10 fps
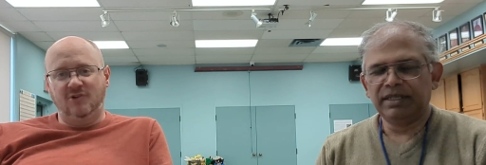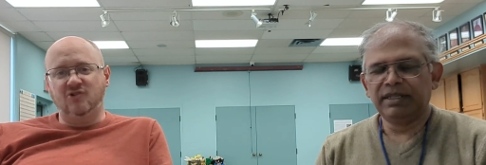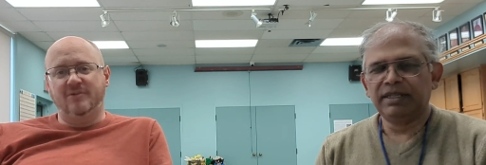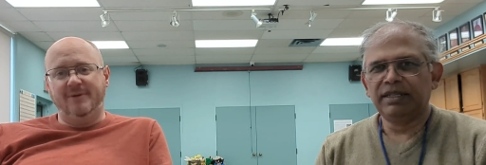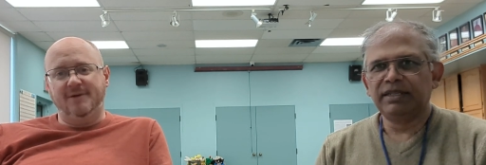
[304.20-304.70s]
Speaker 1: you
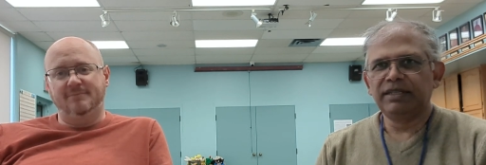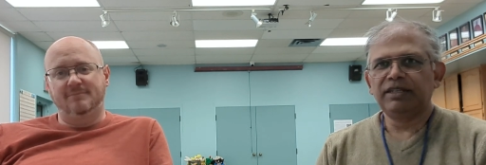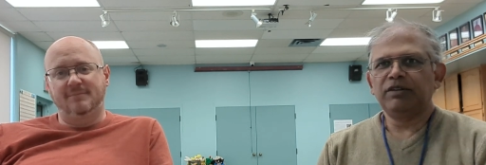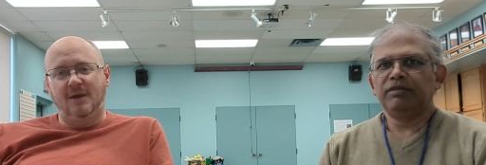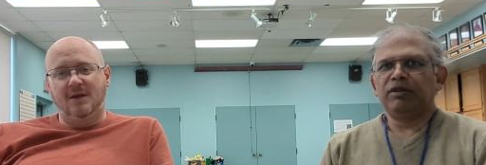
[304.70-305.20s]
should be.
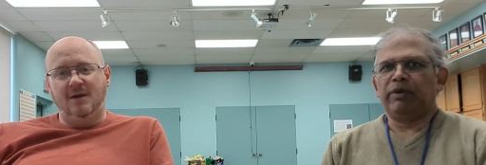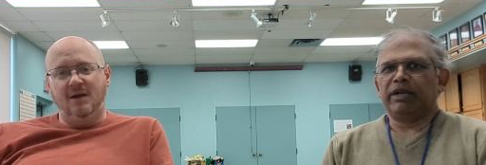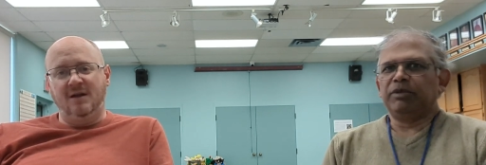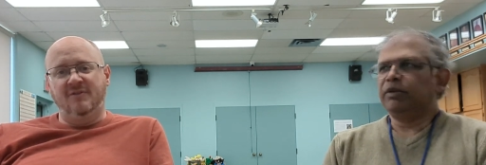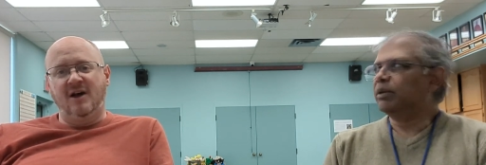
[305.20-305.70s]
You're,
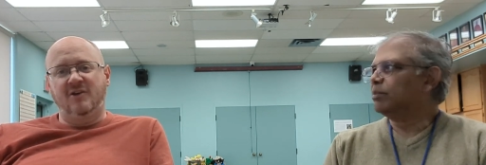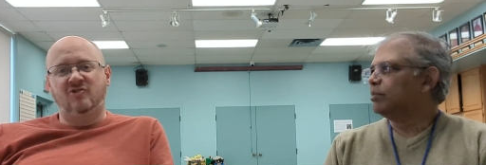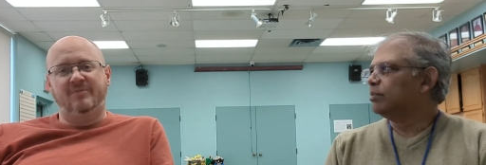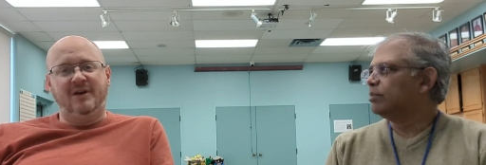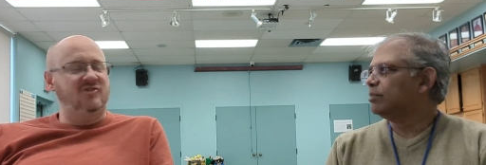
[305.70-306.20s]
welcome. And now you
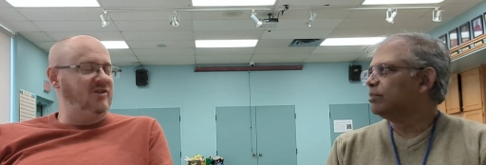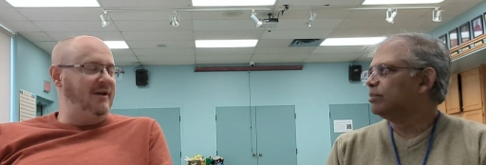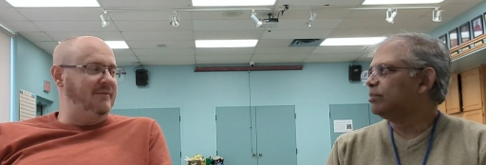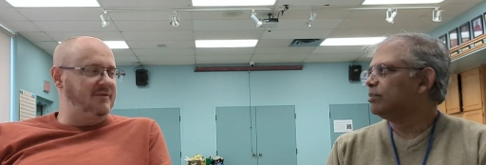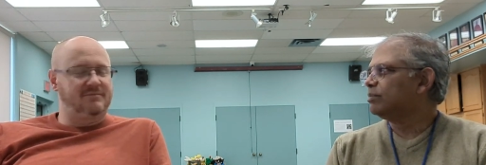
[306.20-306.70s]
should be
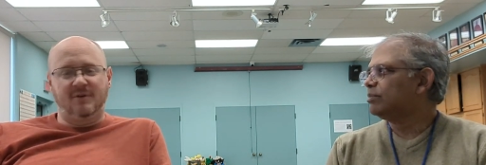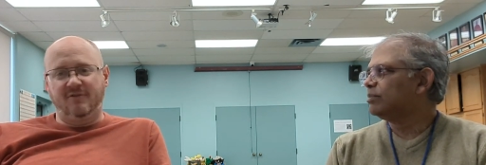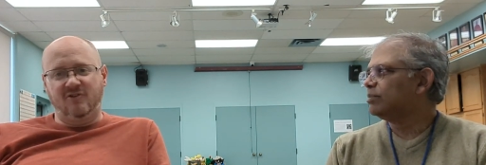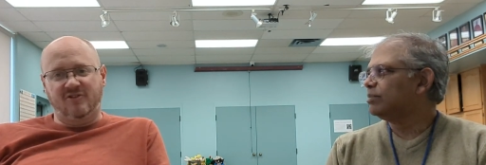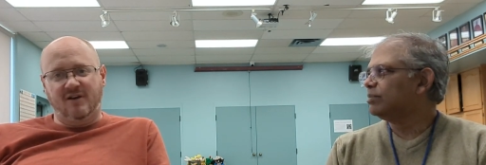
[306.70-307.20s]
ashamed
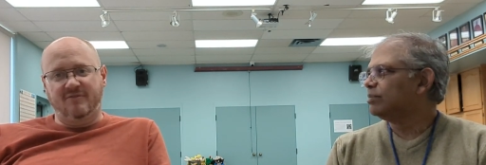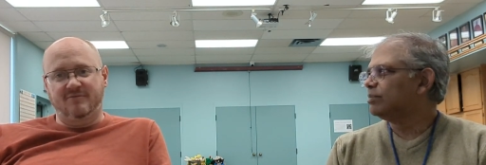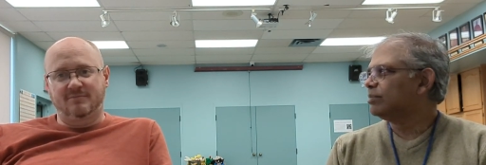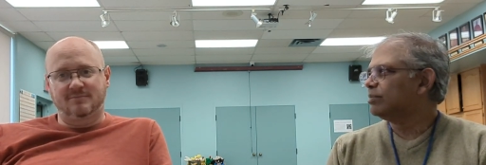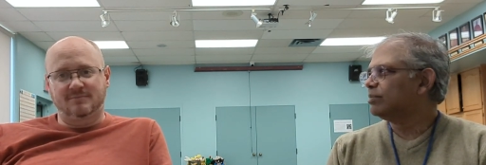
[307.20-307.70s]
of yourself,
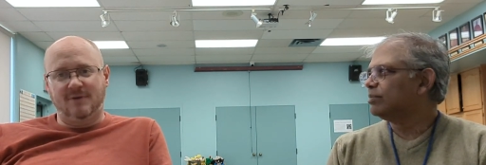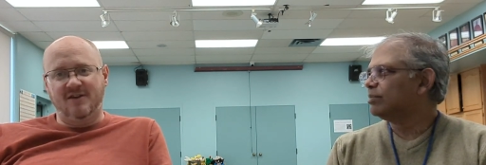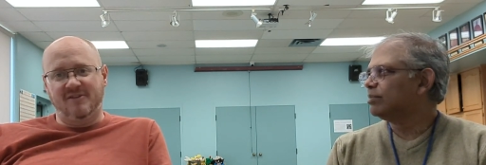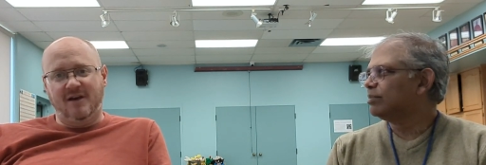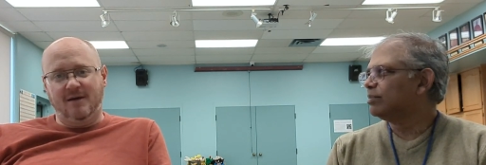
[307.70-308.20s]

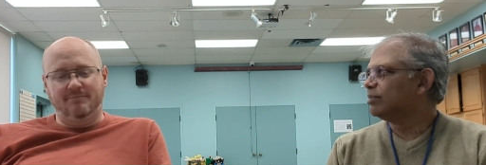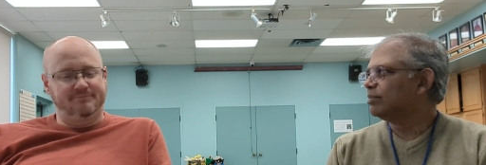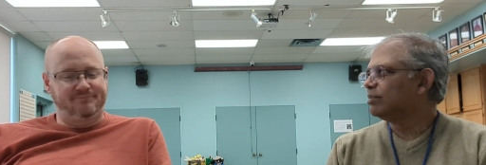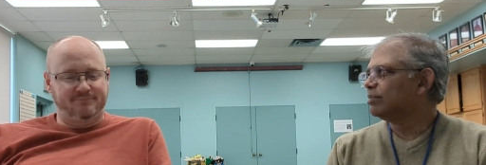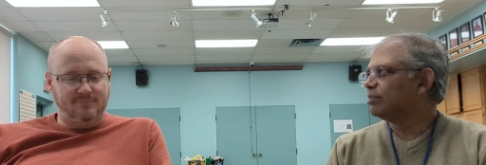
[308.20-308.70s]
as I
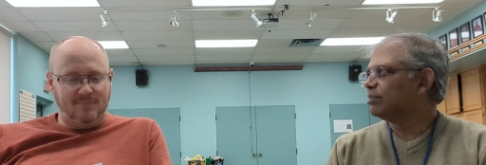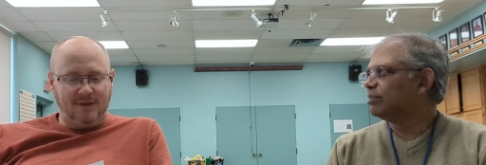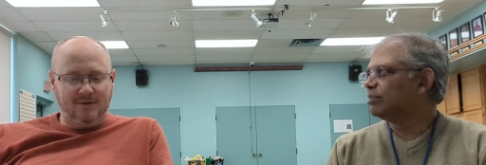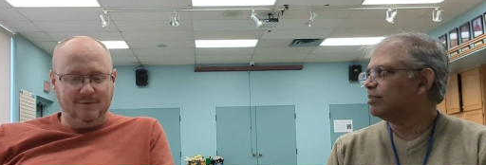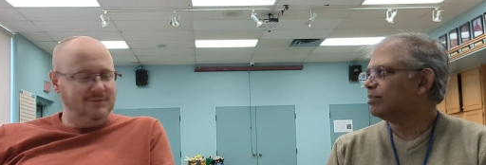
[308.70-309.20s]

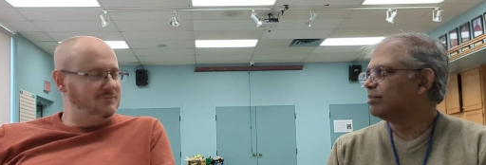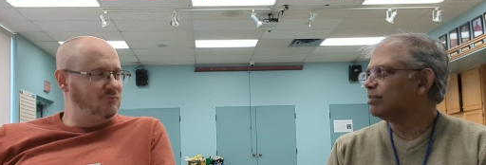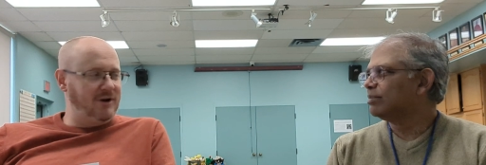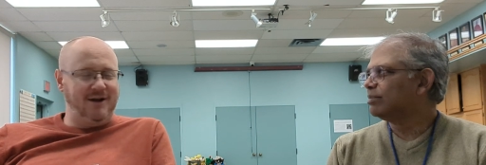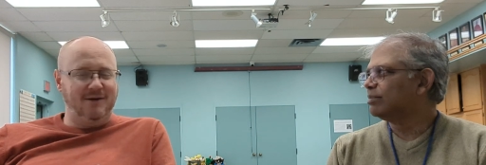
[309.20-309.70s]
am
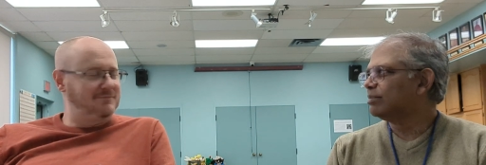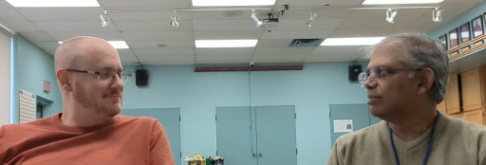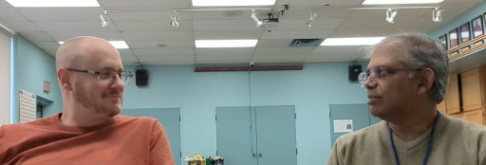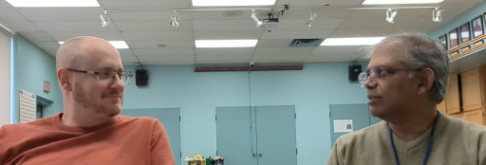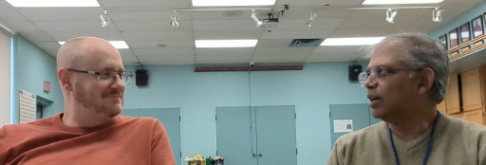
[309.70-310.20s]
right now.
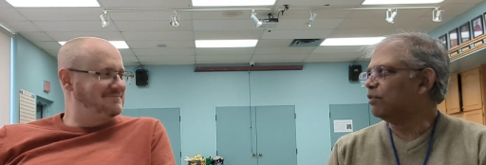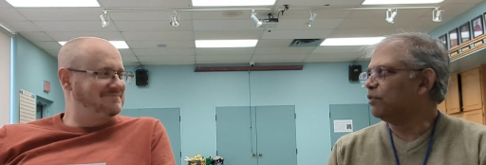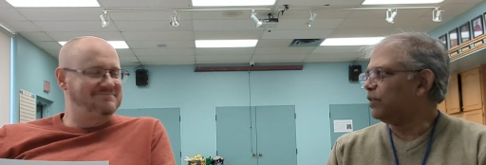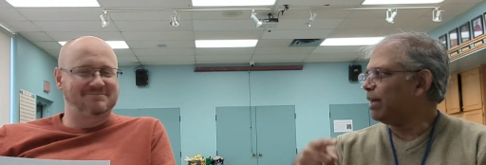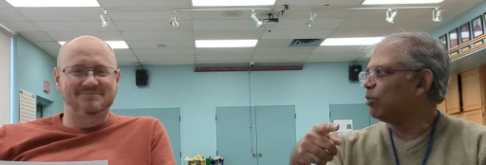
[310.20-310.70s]
Speaker 2: Of
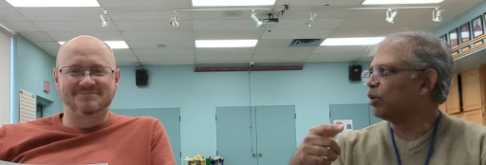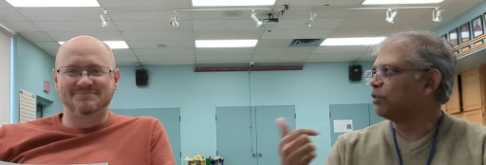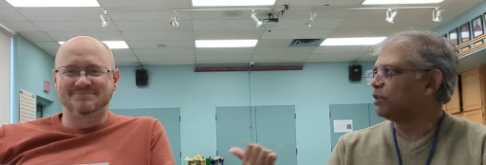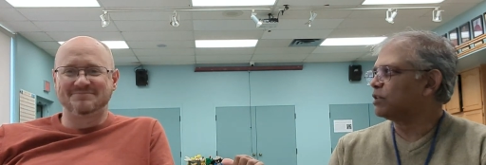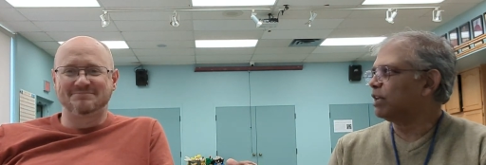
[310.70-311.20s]
them or
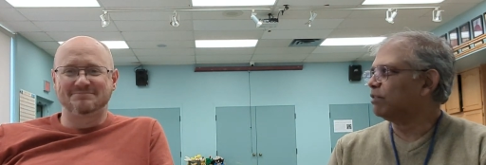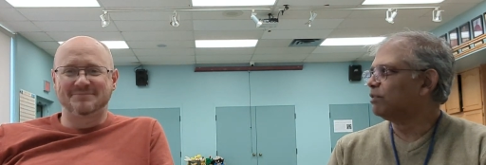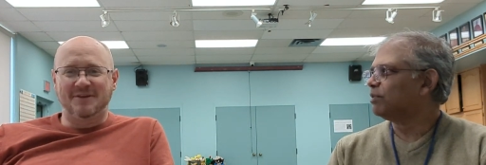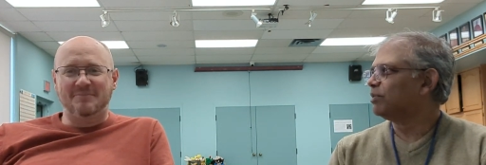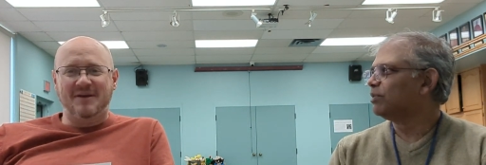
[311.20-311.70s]
of yourself?
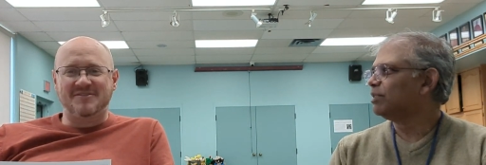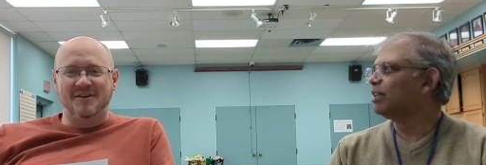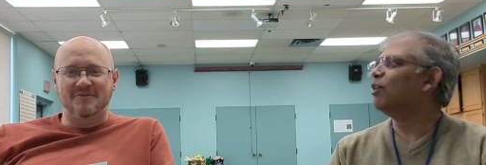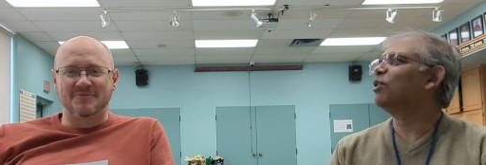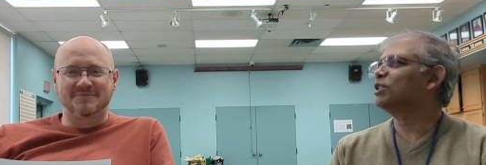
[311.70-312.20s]
Of
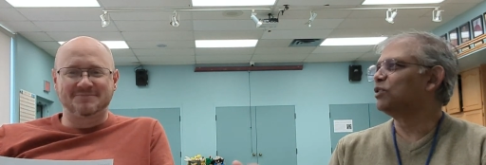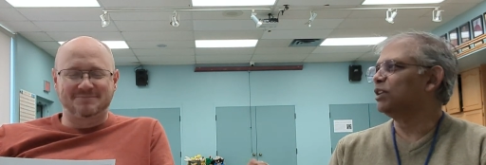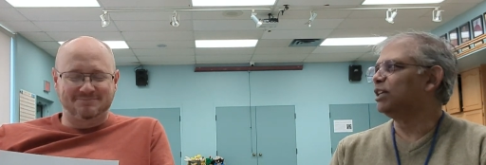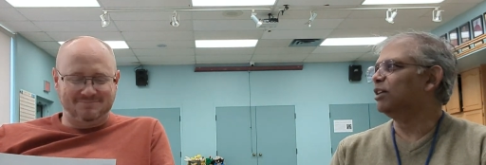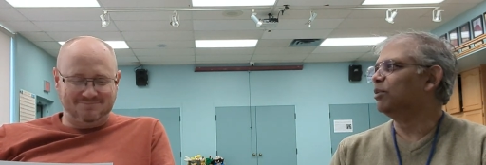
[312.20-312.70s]
myself. Oh, because your
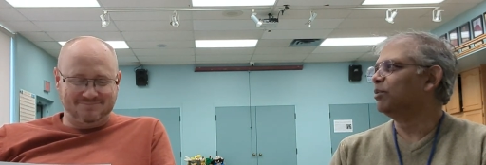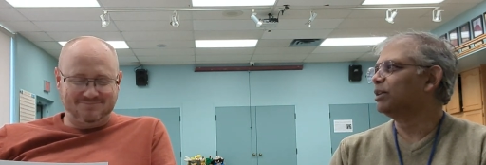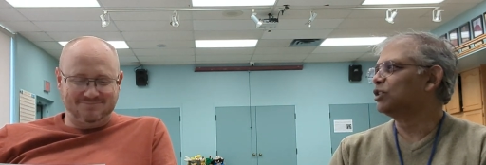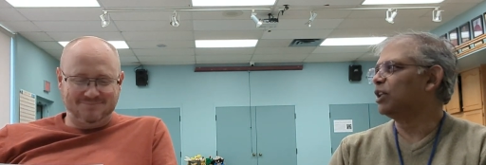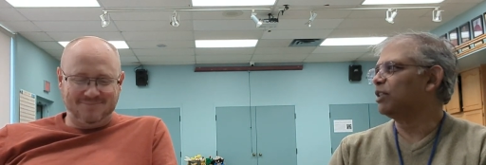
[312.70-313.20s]
ego.
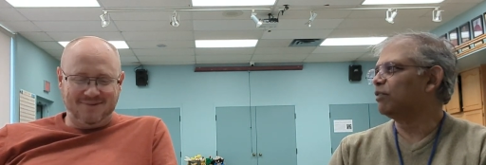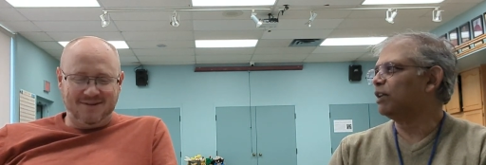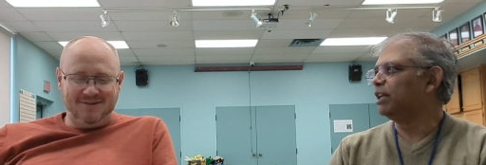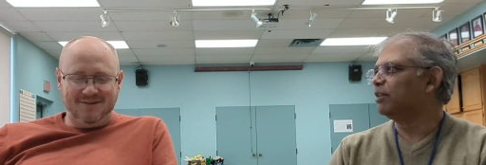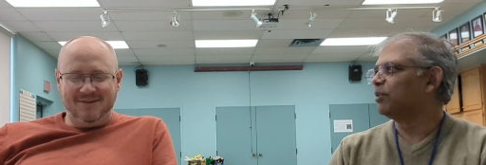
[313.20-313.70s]
Because you're not that
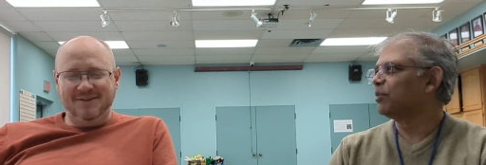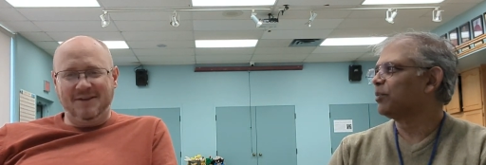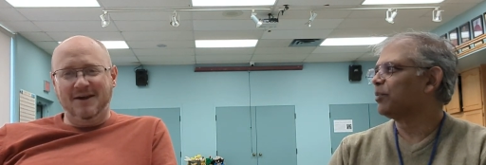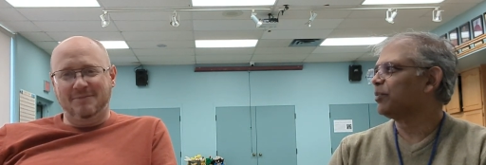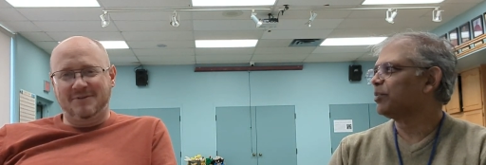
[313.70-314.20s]
funny.
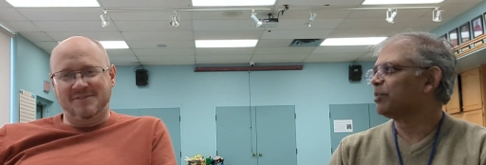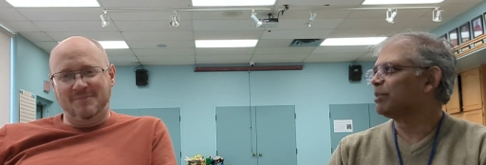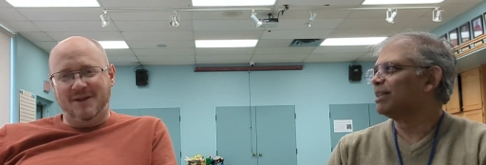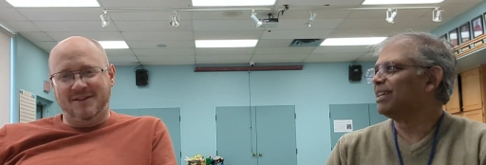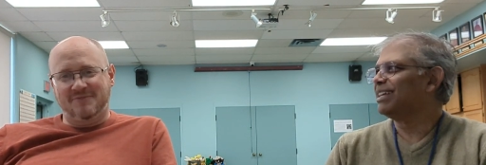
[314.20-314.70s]
Yeah,
Speaker 1: because
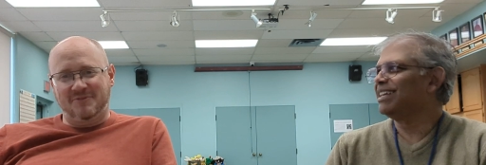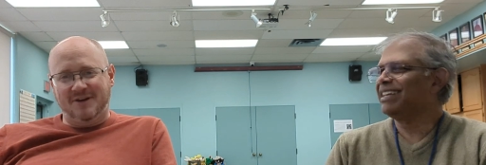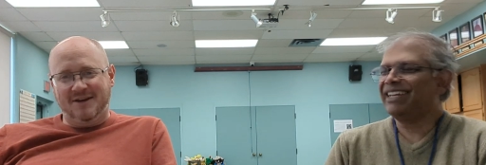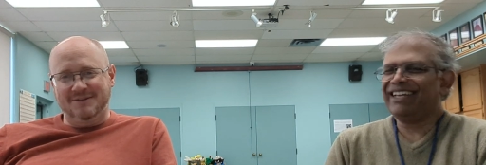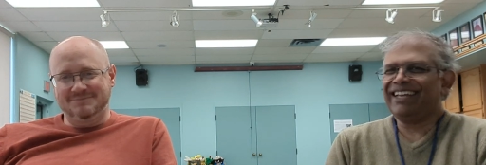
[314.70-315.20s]
I'm not that
Speaker 2: funny.